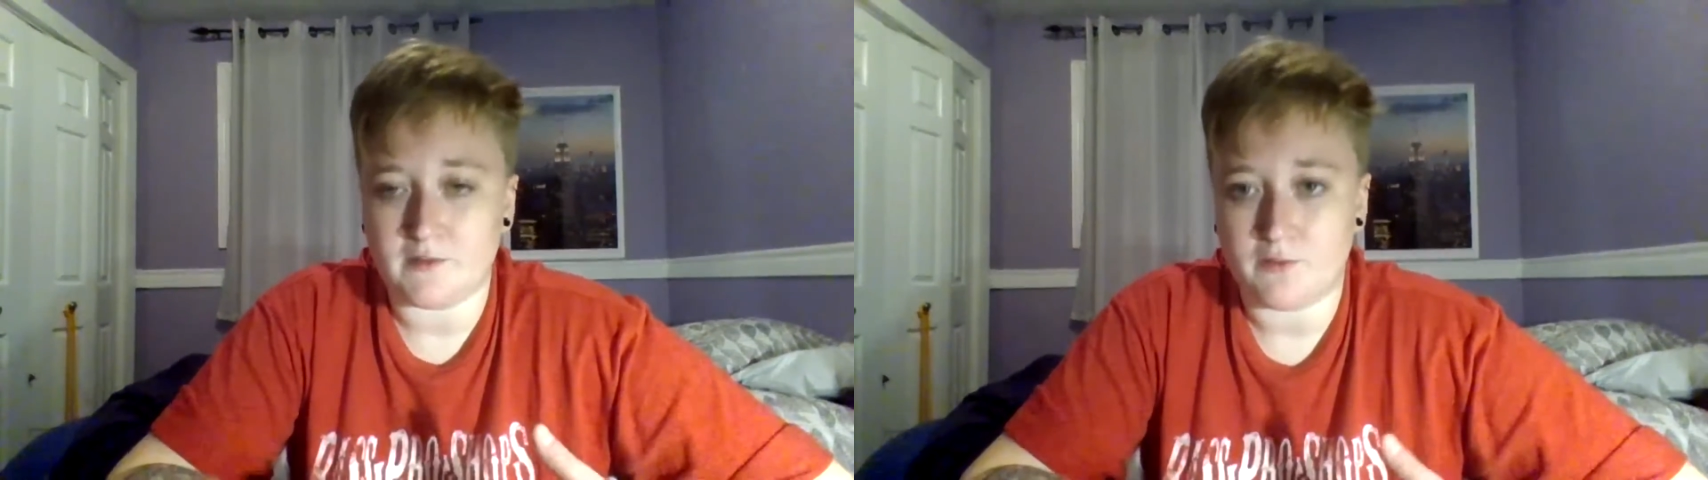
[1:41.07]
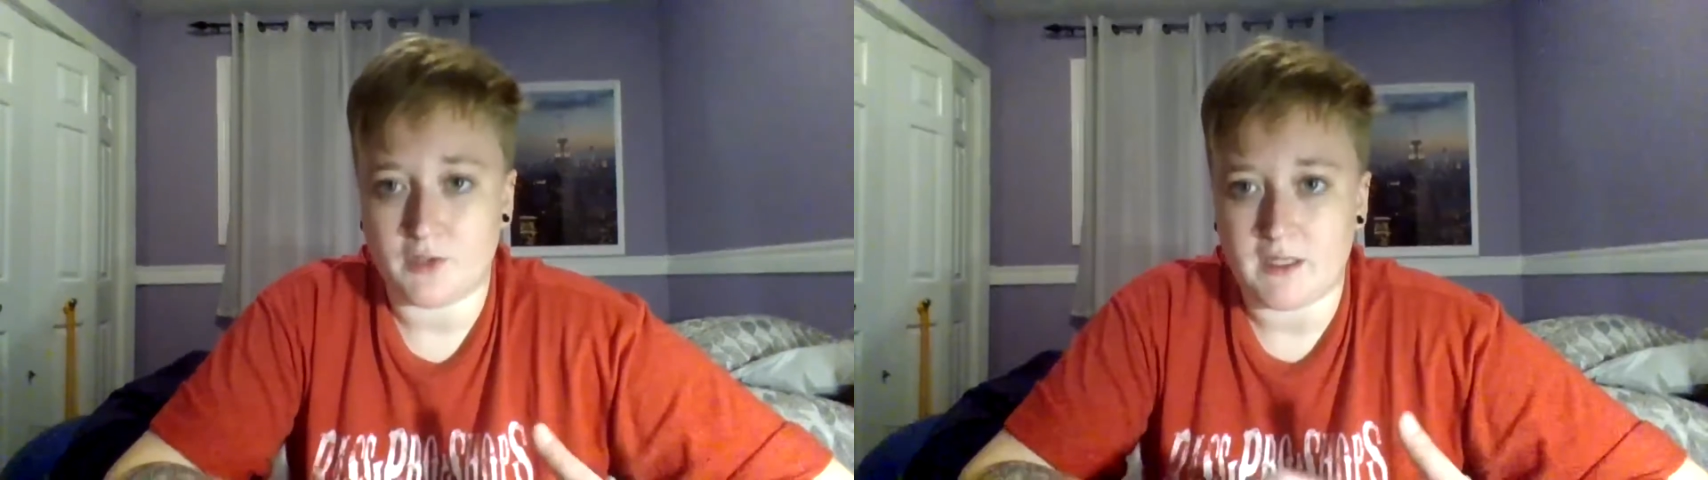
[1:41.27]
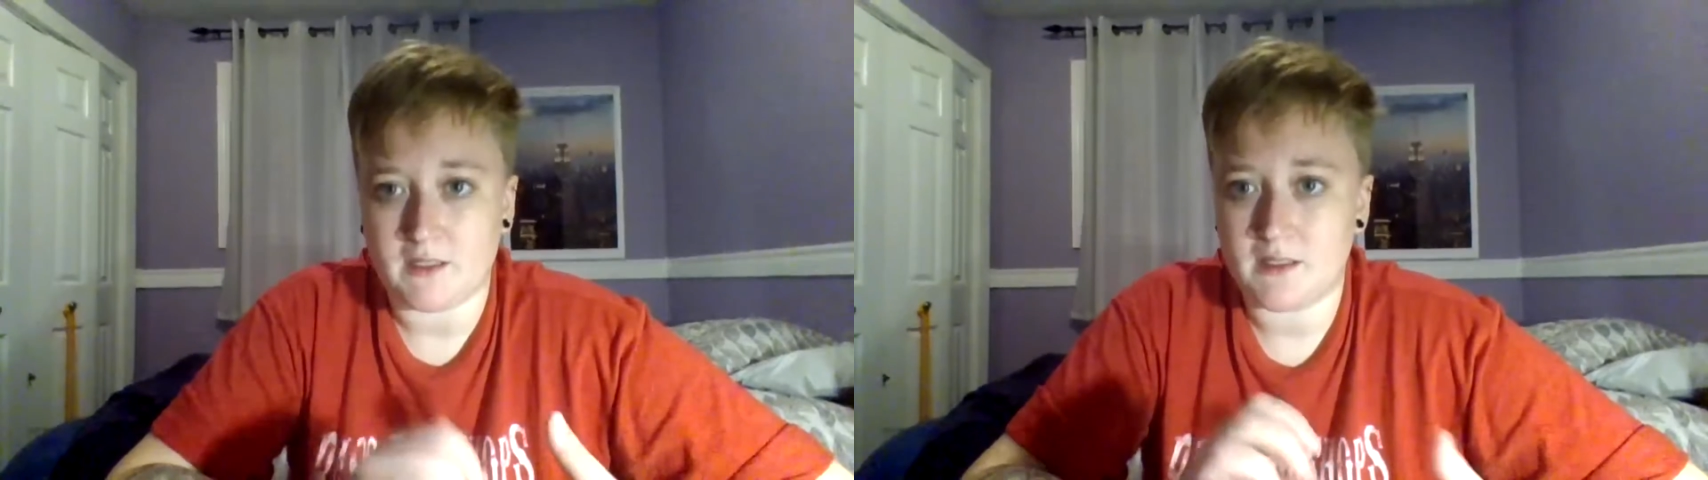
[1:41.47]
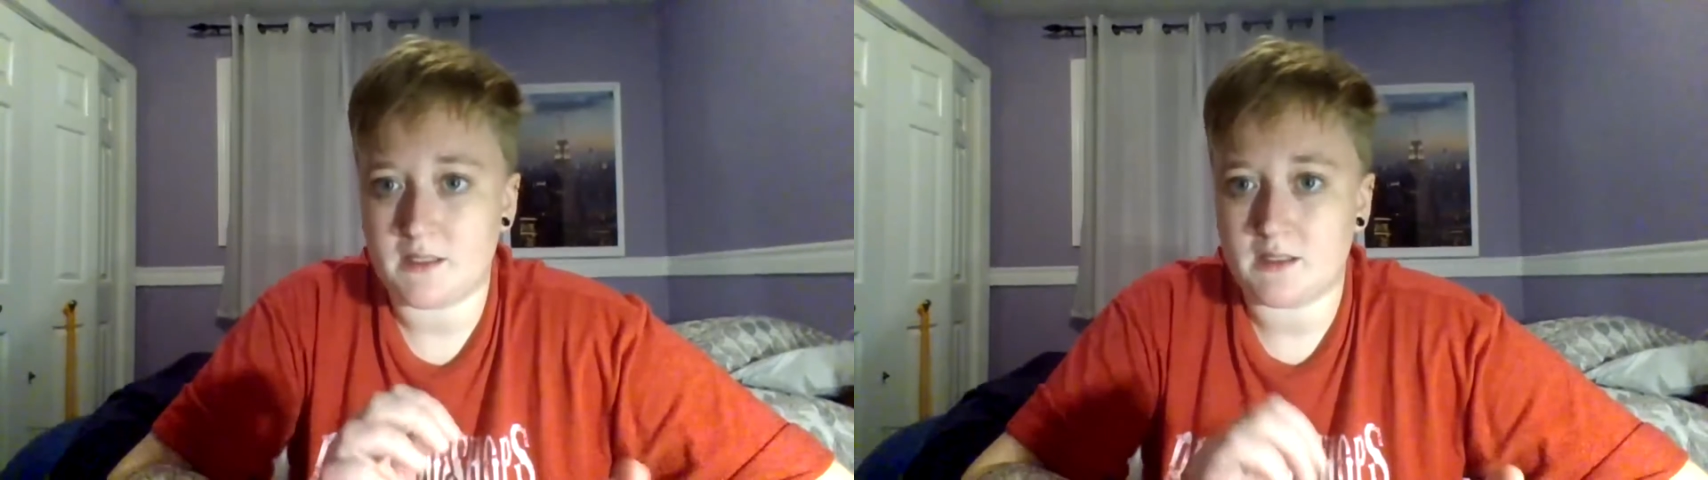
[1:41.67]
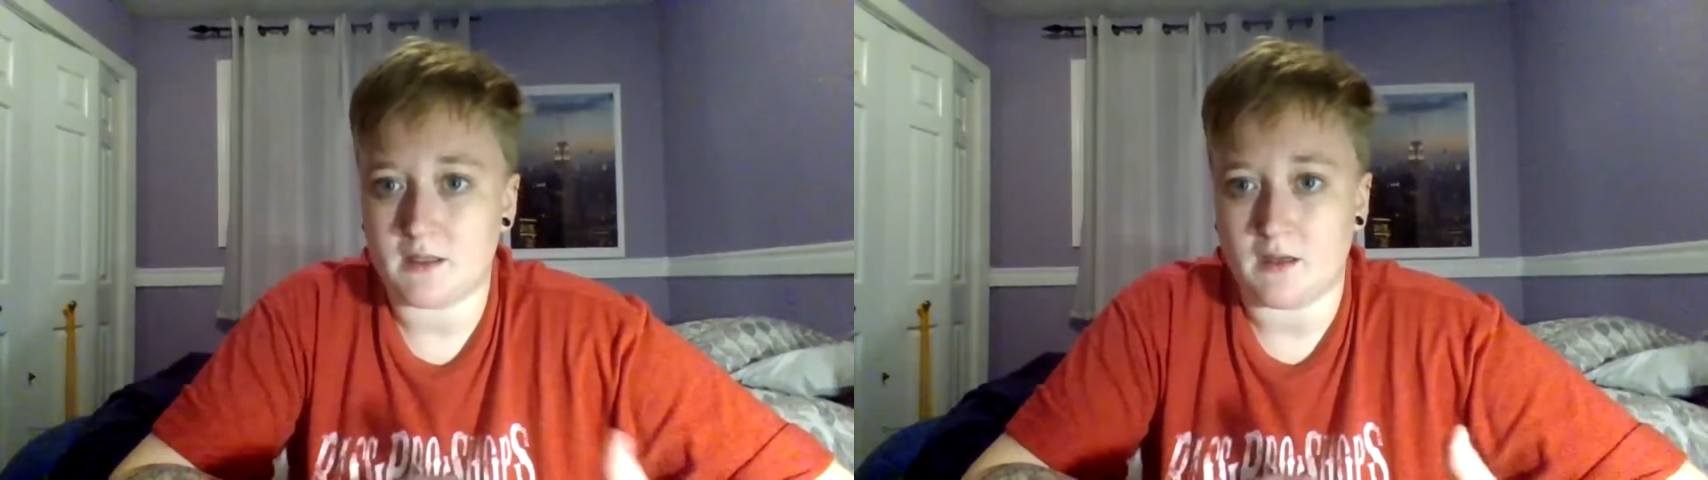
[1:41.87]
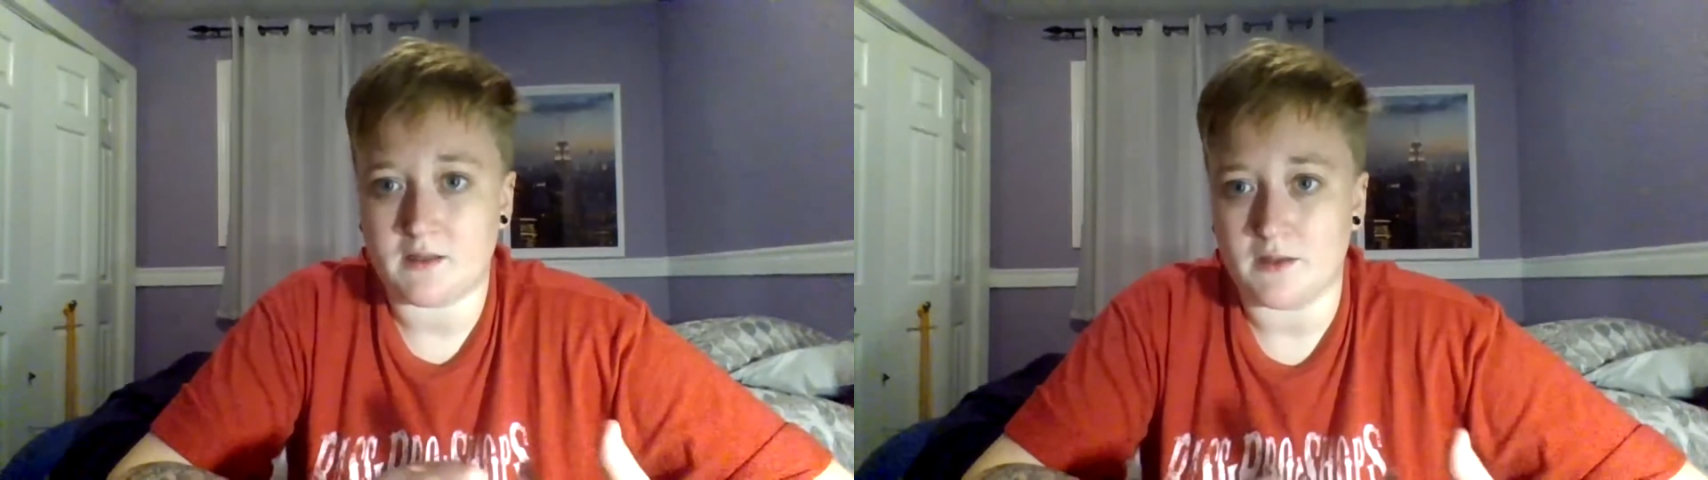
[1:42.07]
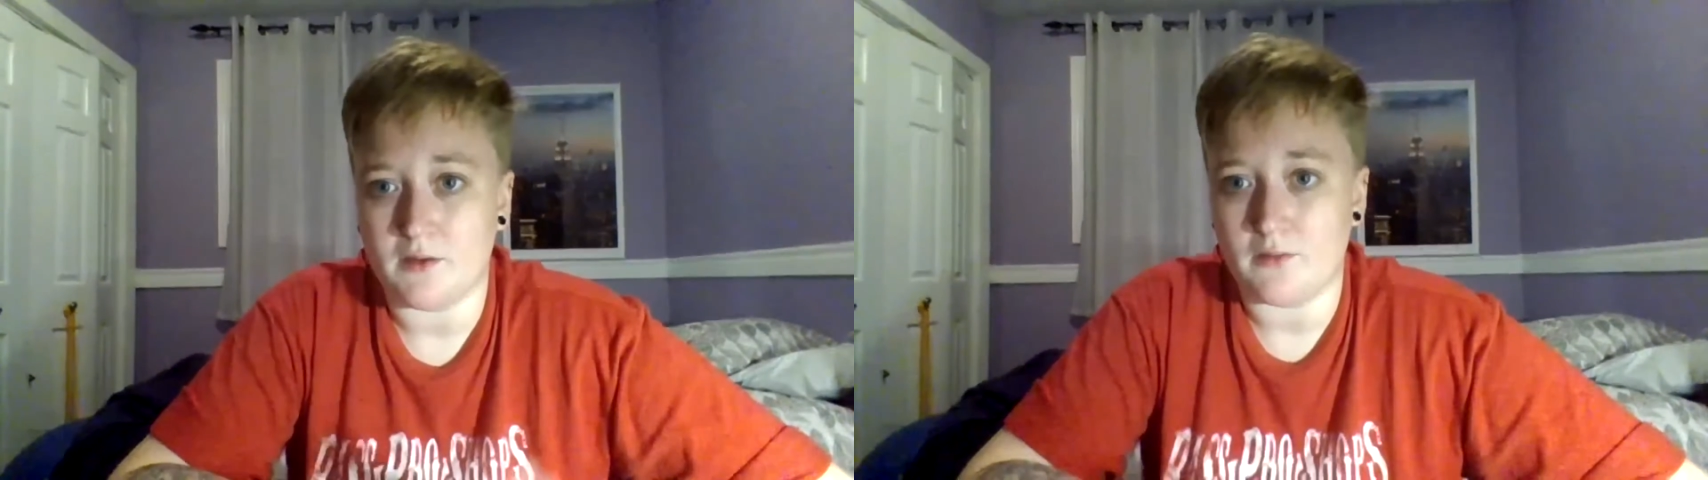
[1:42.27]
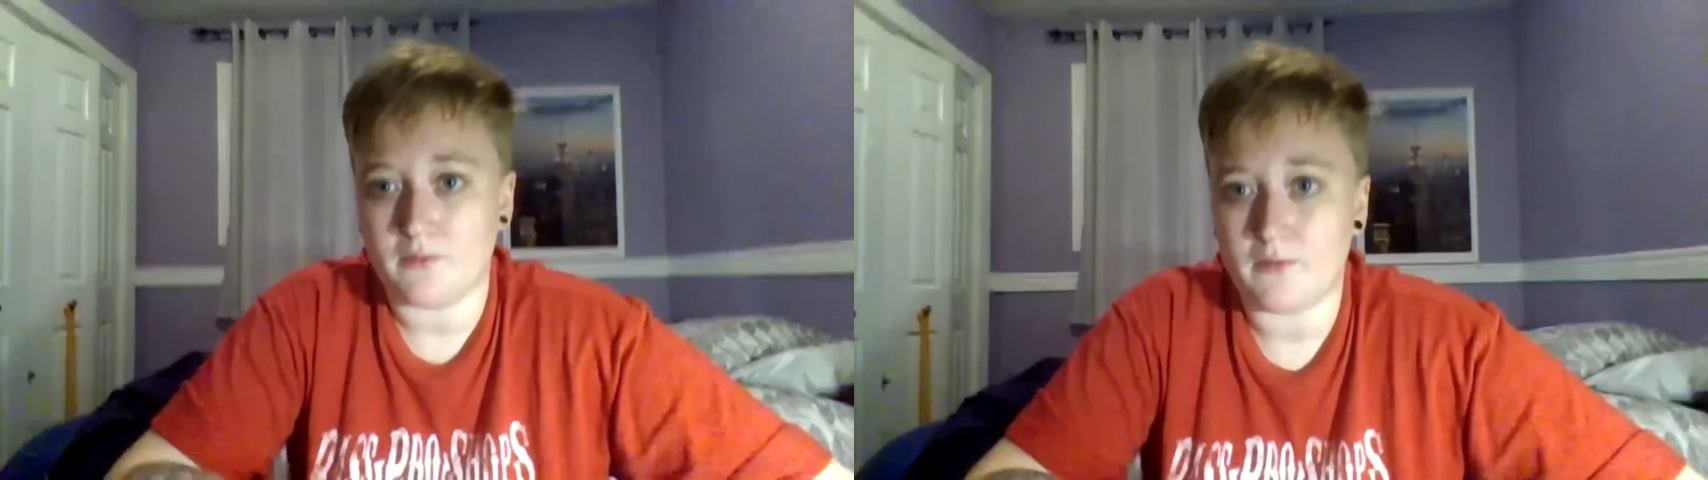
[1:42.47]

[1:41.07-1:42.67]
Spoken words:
treats, lots of